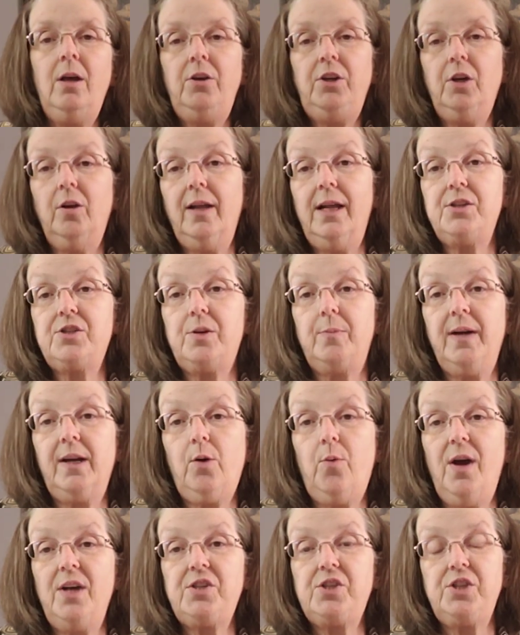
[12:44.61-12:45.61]
You'll answer my
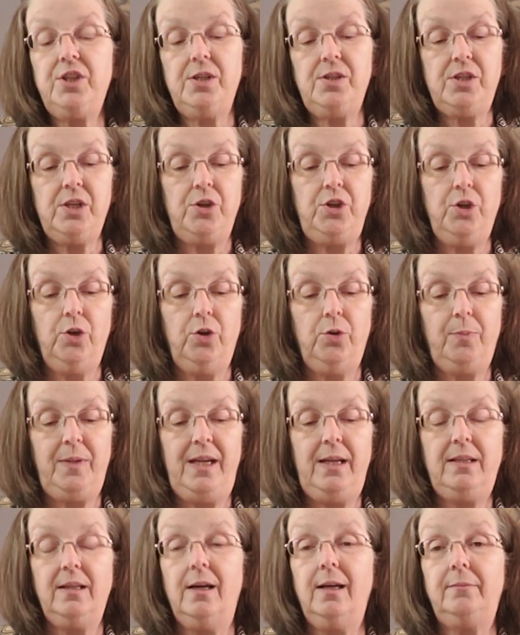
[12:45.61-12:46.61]
questions and you'll
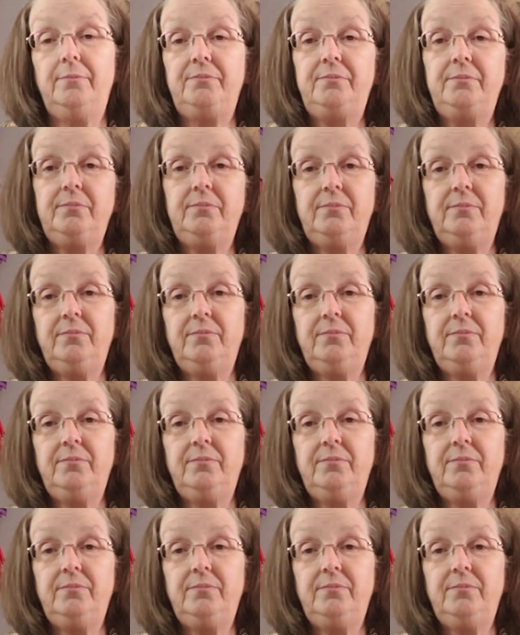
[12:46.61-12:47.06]
be done.